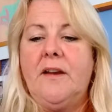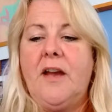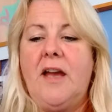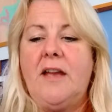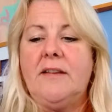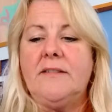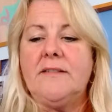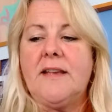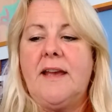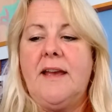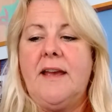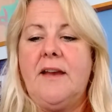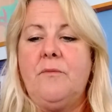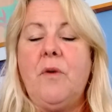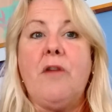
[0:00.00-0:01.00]

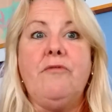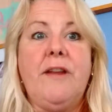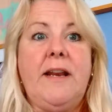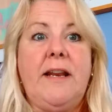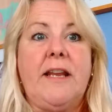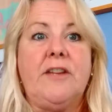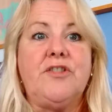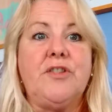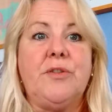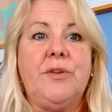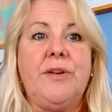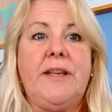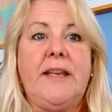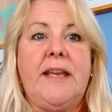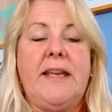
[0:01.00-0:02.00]
what I really
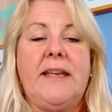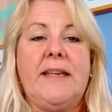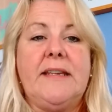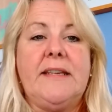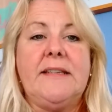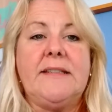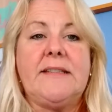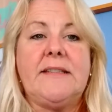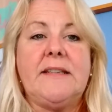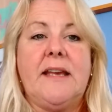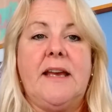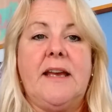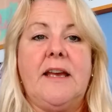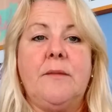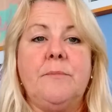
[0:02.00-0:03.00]
enjoy is,
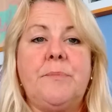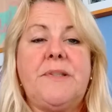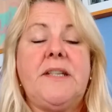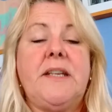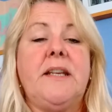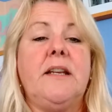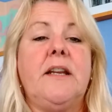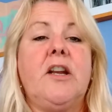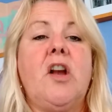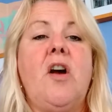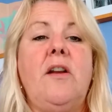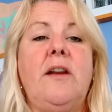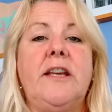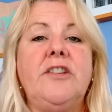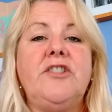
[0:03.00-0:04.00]
particularly at
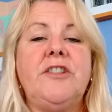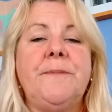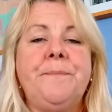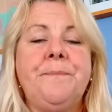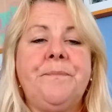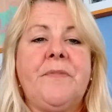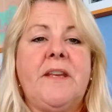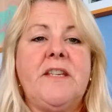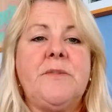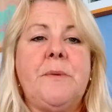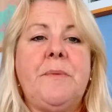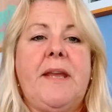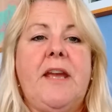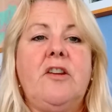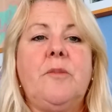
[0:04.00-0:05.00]
college, is
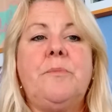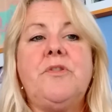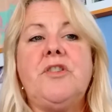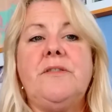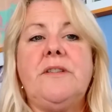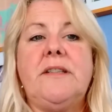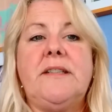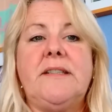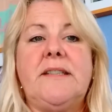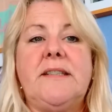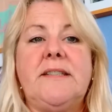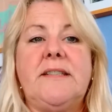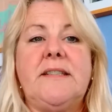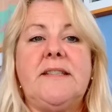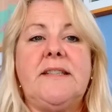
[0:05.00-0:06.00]
when we get an opportunity to
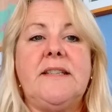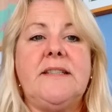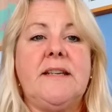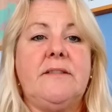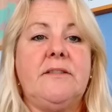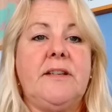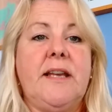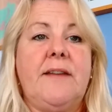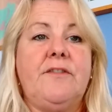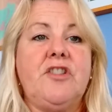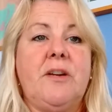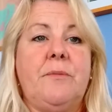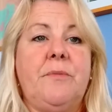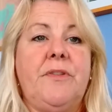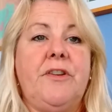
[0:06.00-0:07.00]
sit down and have a
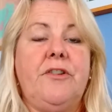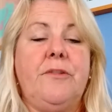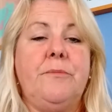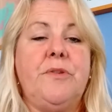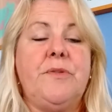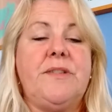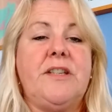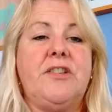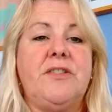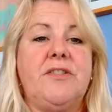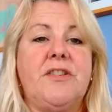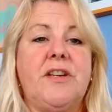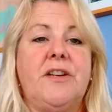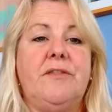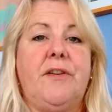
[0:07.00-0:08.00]
jam with the other
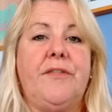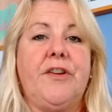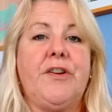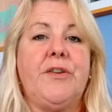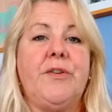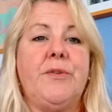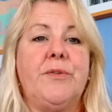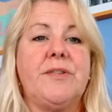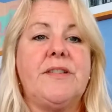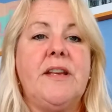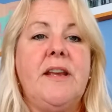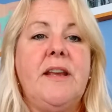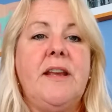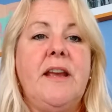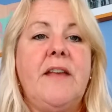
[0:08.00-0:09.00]
musicians that are on the course.
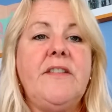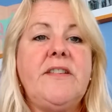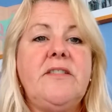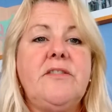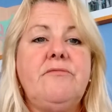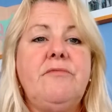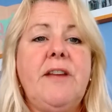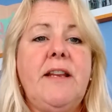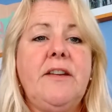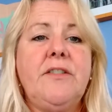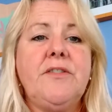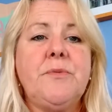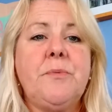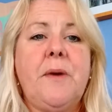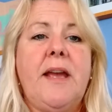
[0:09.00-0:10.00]
And this is a really
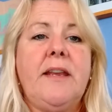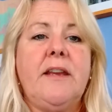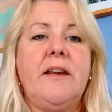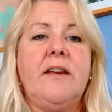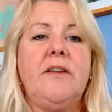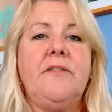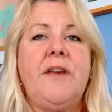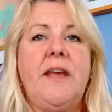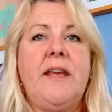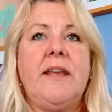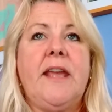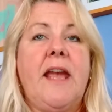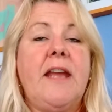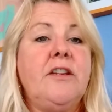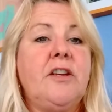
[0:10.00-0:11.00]
good way of
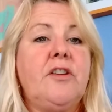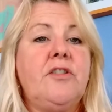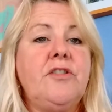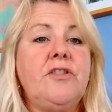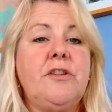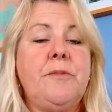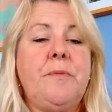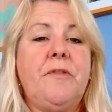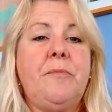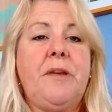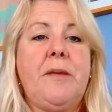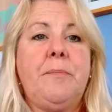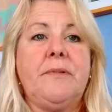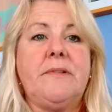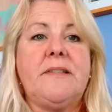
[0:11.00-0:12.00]
getting a good group of
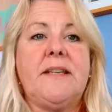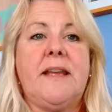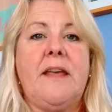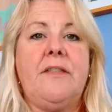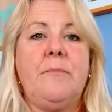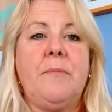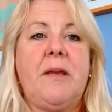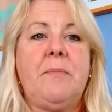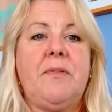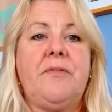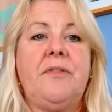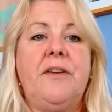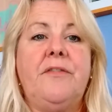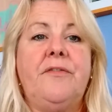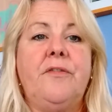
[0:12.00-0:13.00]
people together, maybe
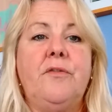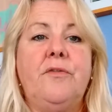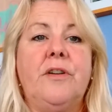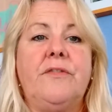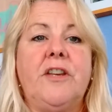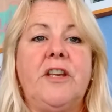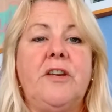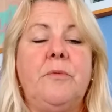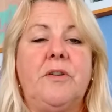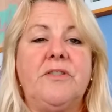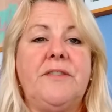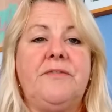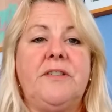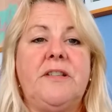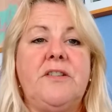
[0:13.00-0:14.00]
3 or 4 of you on
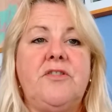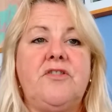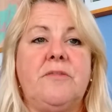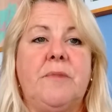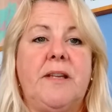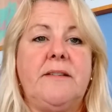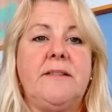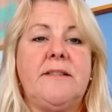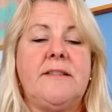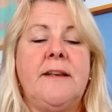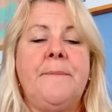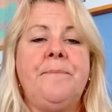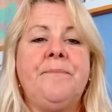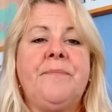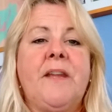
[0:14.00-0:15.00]
different instruments,
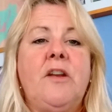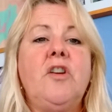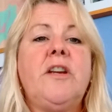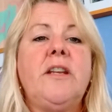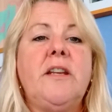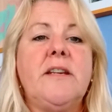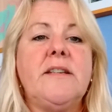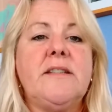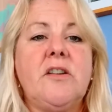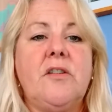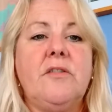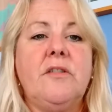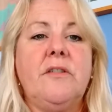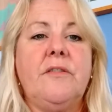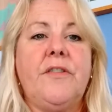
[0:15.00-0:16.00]
looking at a
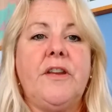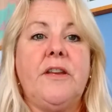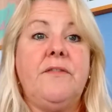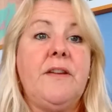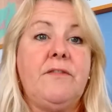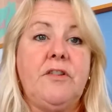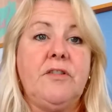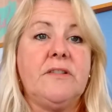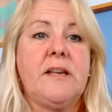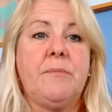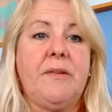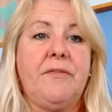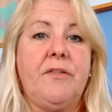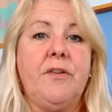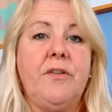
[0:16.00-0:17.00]
song that you've never looked at
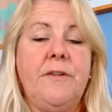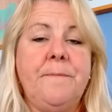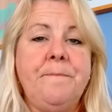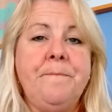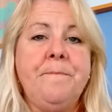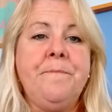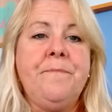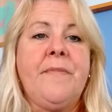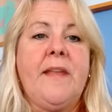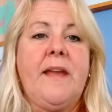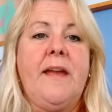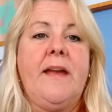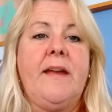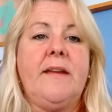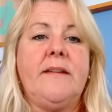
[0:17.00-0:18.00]
before
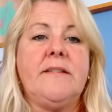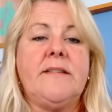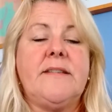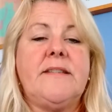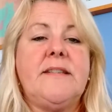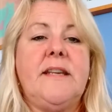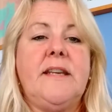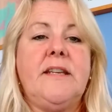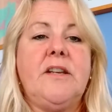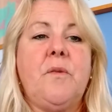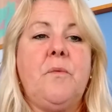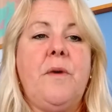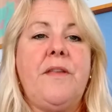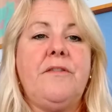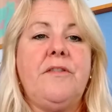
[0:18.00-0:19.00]
and seeing
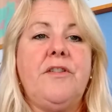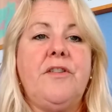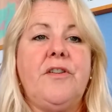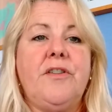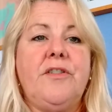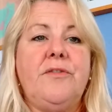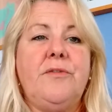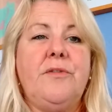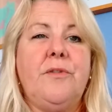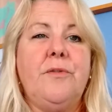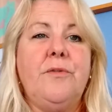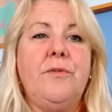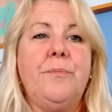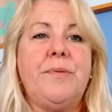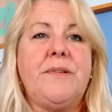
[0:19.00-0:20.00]
whether or not you're
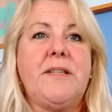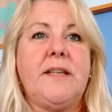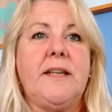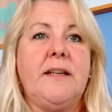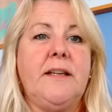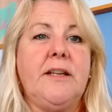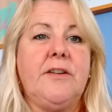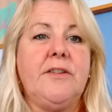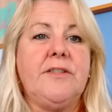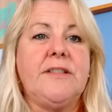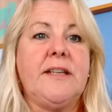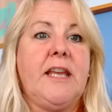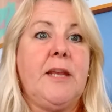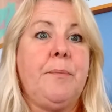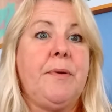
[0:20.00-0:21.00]
all particularly good
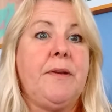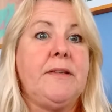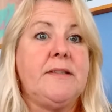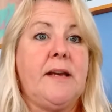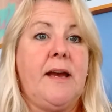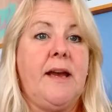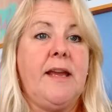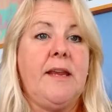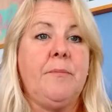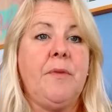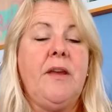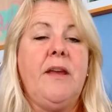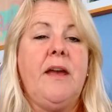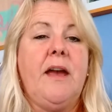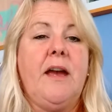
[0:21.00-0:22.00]
at keeping time
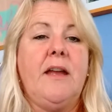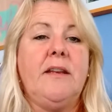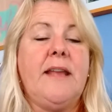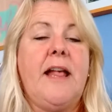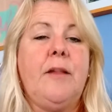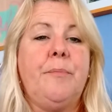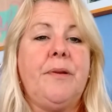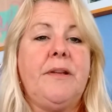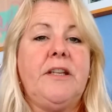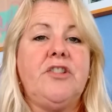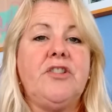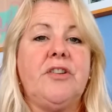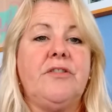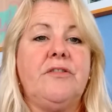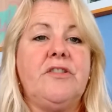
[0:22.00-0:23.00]
and helping
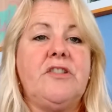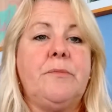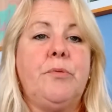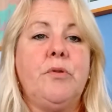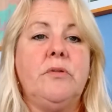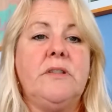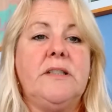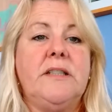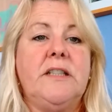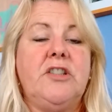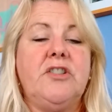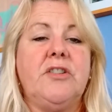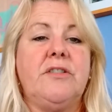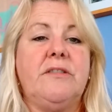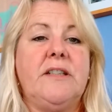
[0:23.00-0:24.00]
each other and supporting
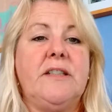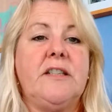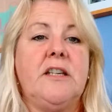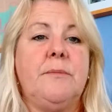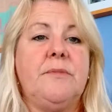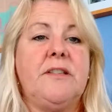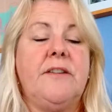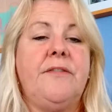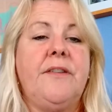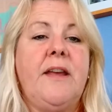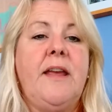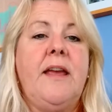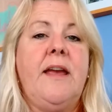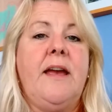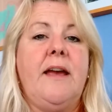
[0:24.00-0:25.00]
each other in terms of
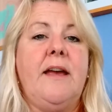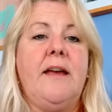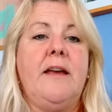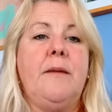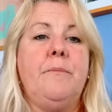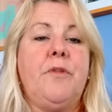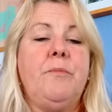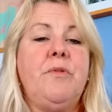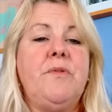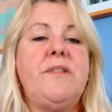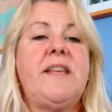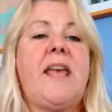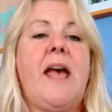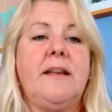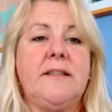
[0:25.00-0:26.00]
the
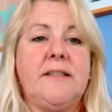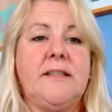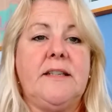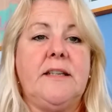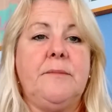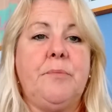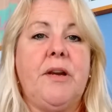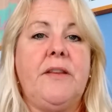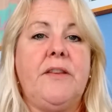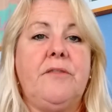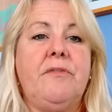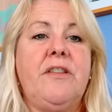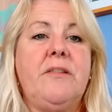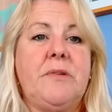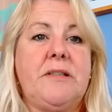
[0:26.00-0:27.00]
musicality and putting the
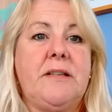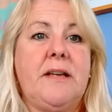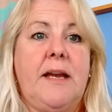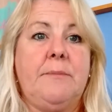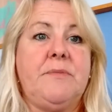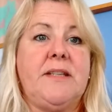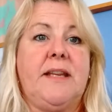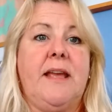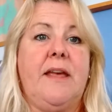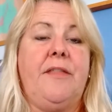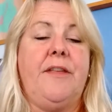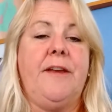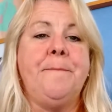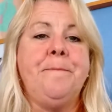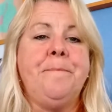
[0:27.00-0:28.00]
rhythm and time
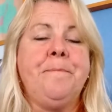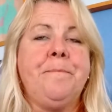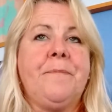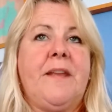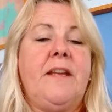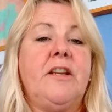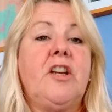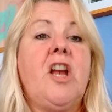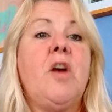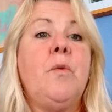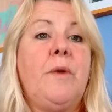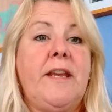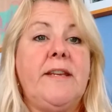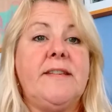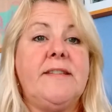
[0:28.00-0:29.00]
together in a
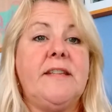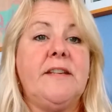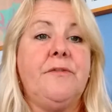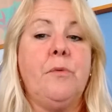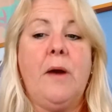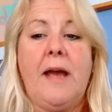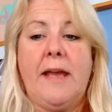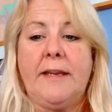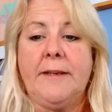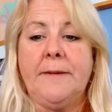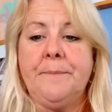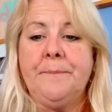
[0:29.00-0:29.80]
cohesive way.